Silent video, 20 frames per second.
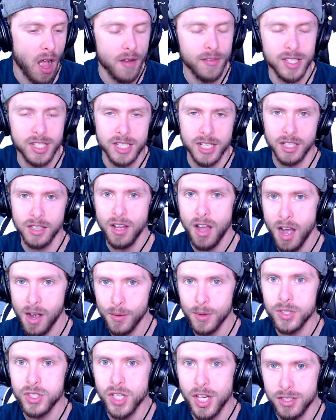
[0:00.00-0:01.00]
Obviously,
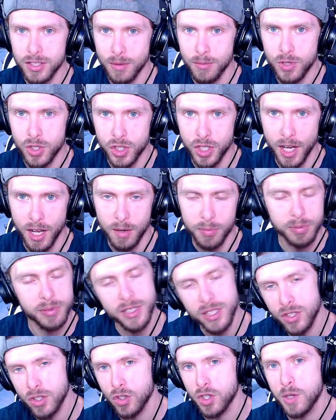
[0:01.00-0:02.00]
along with J-Gems' channel,
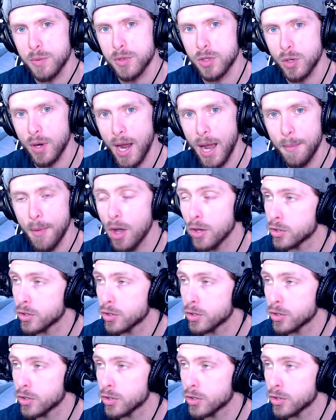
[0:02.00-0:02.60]
please go subscribe.